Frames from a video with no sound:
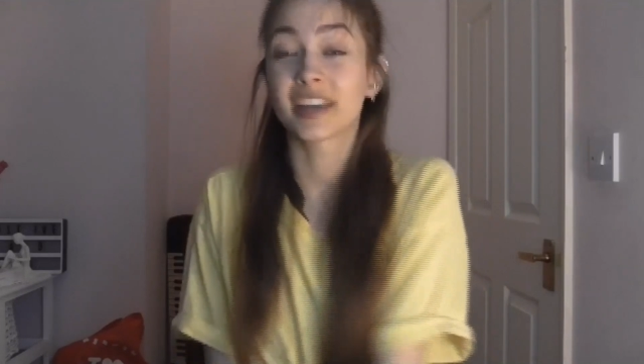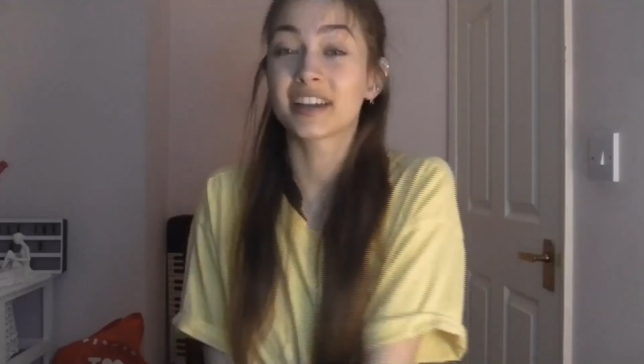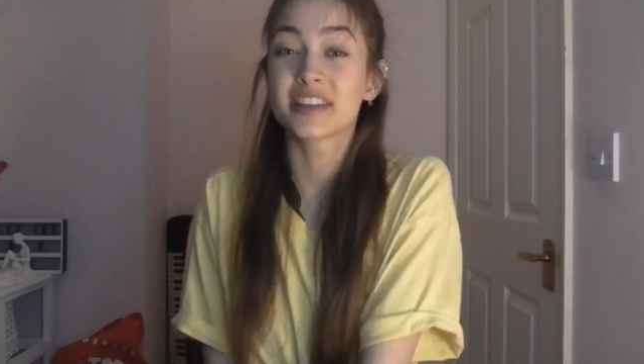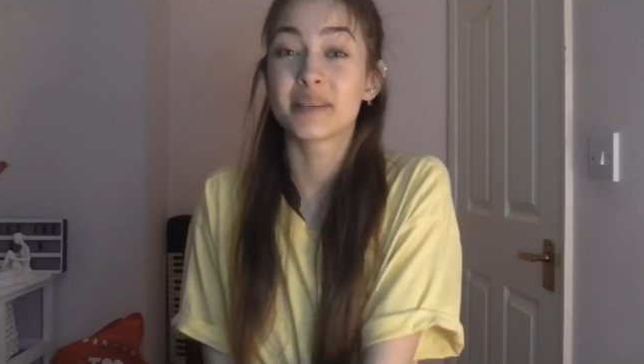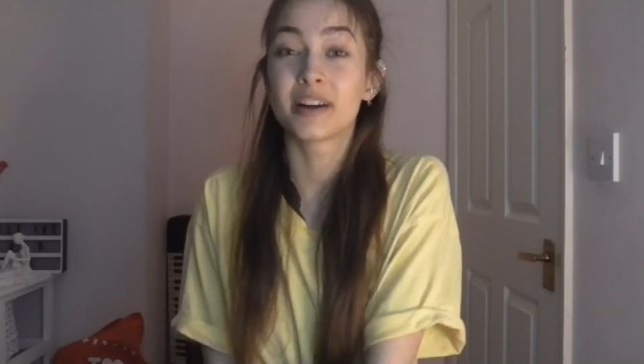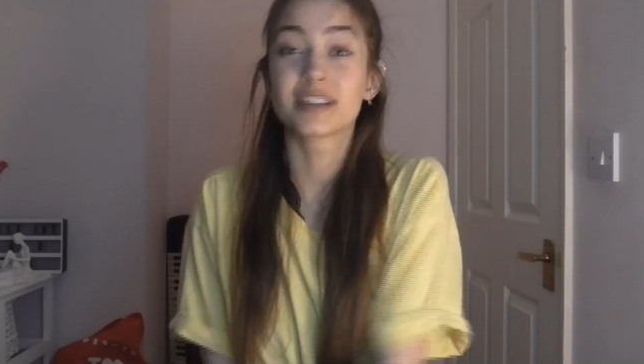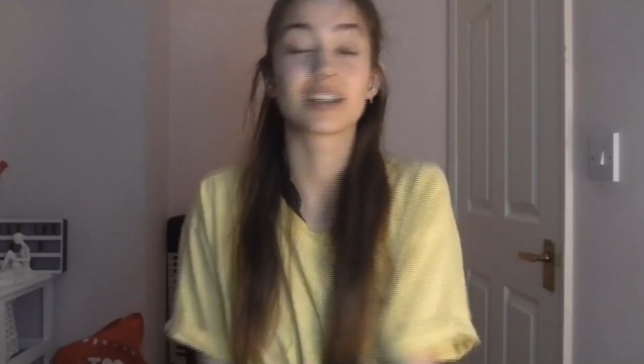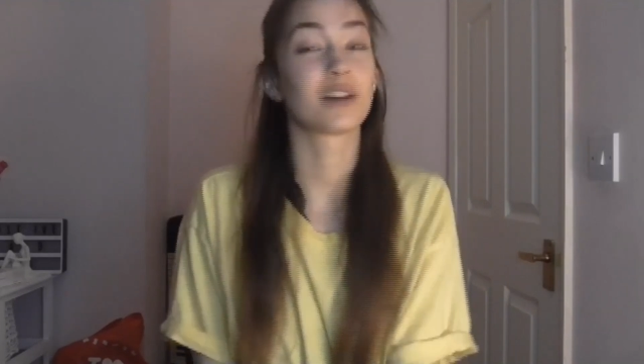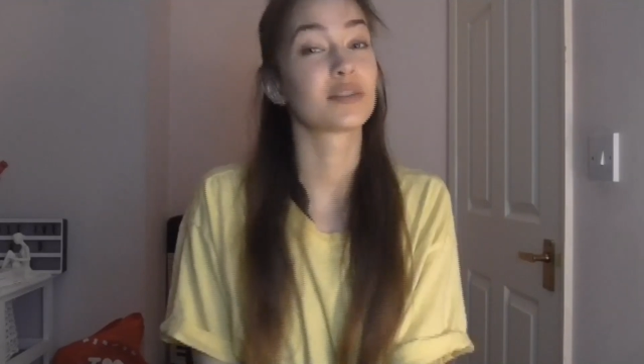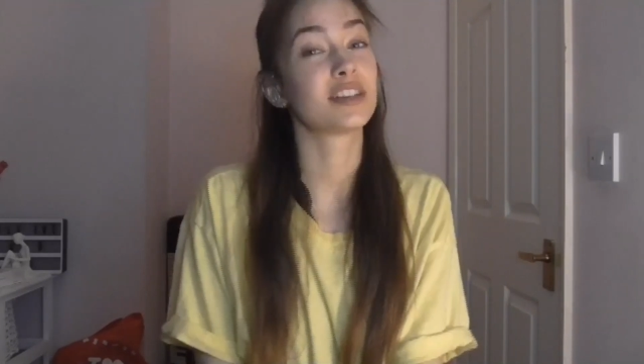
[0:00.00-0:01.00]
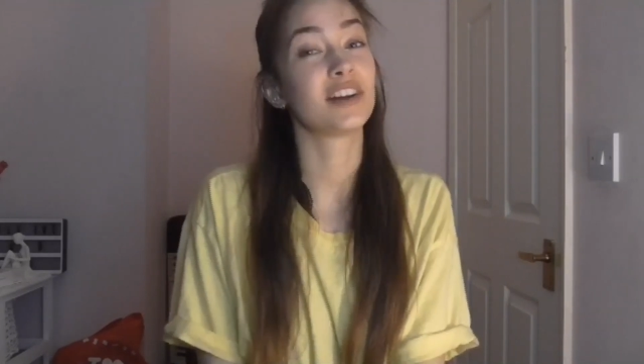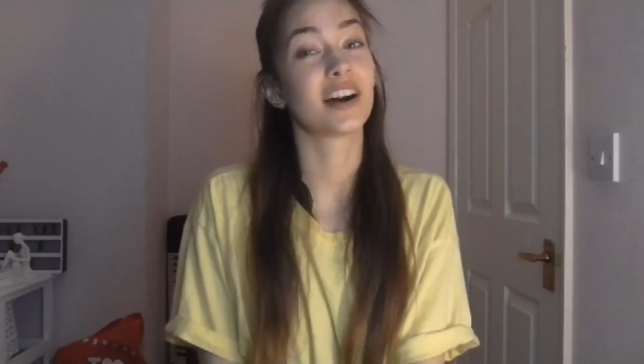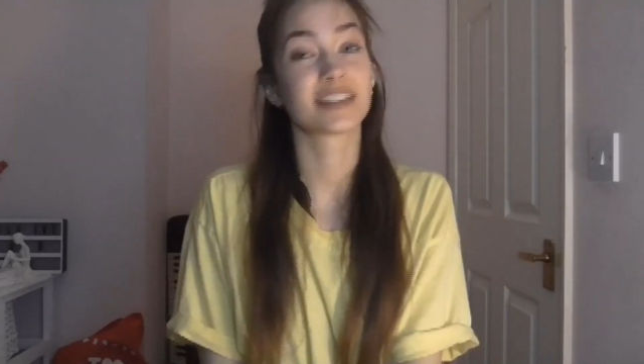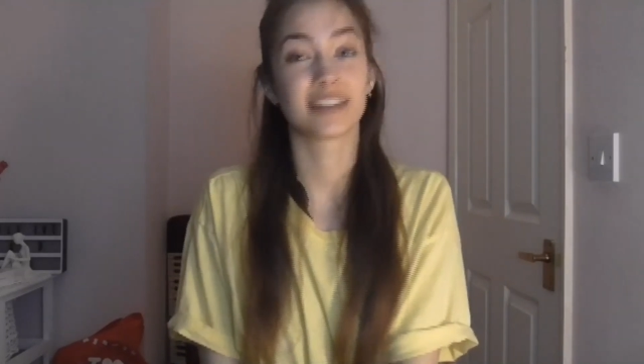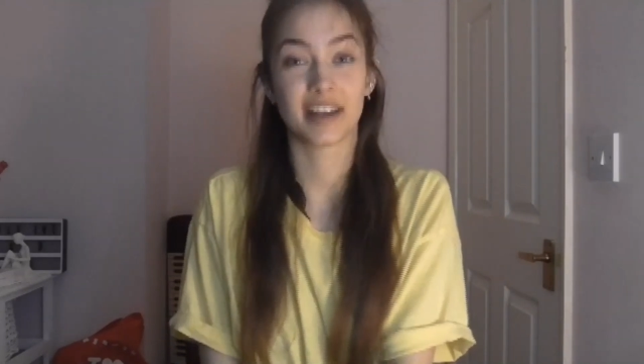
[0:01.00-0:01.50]
So thank you so much, and I will see
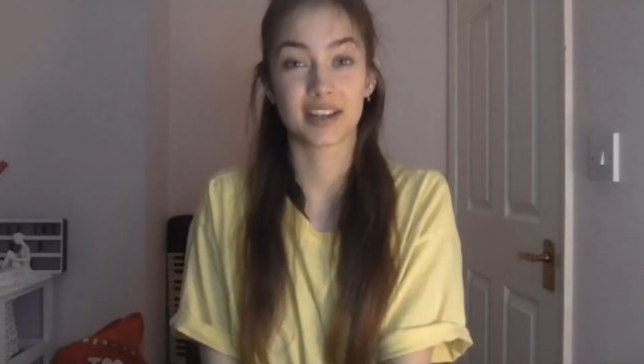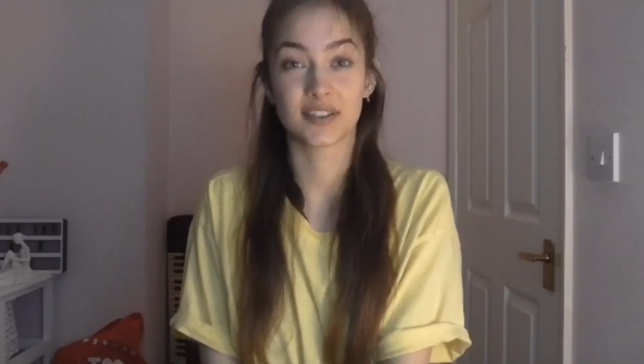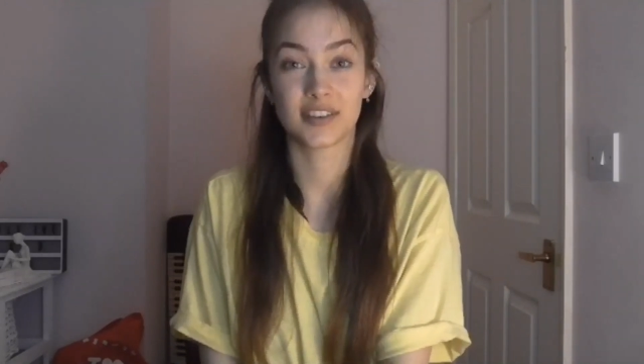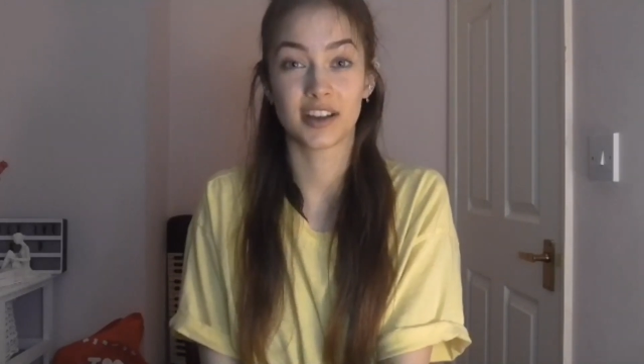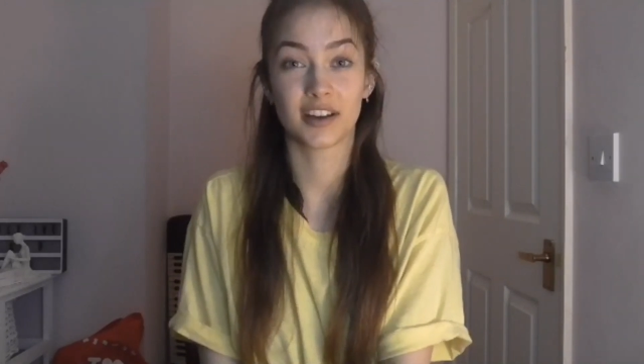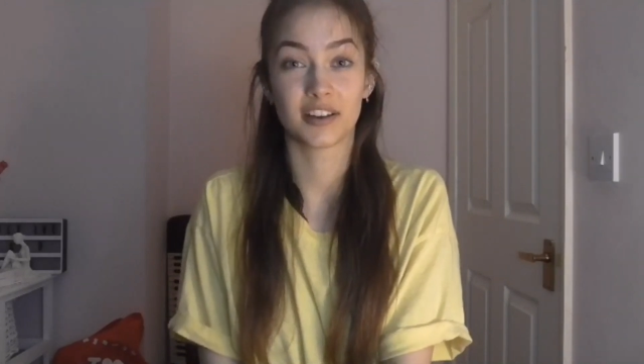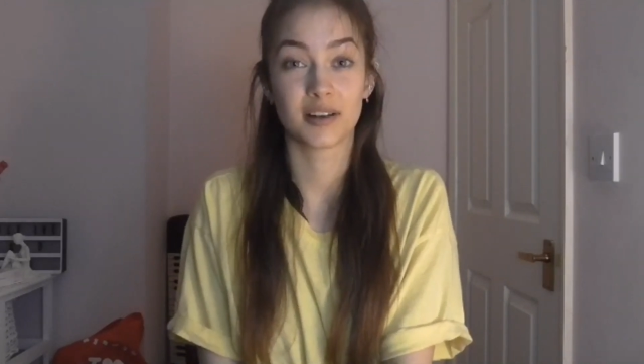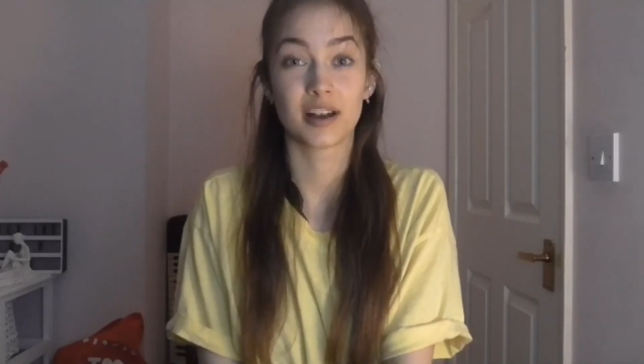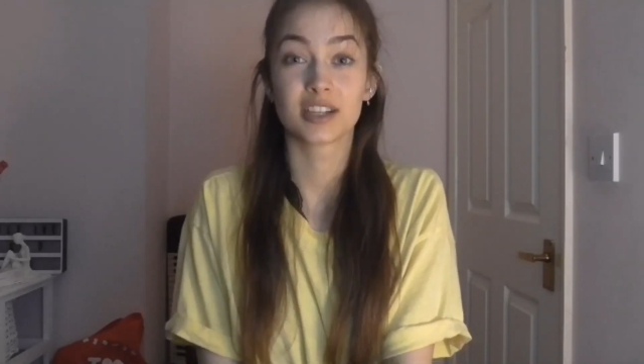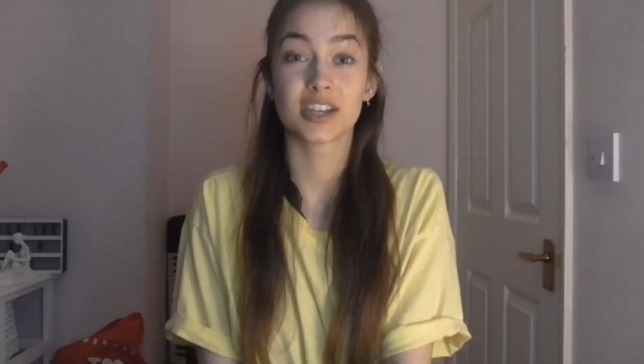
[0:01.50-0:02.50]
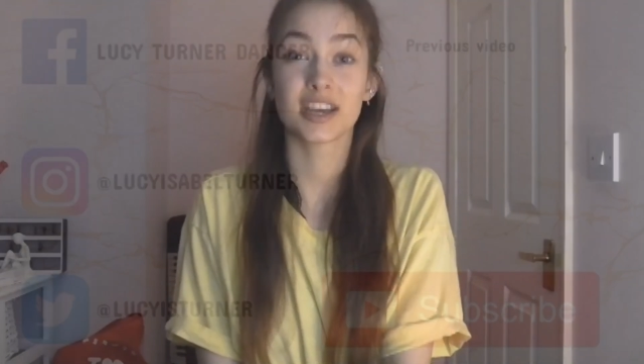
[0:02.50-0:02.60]
you guys in the next video.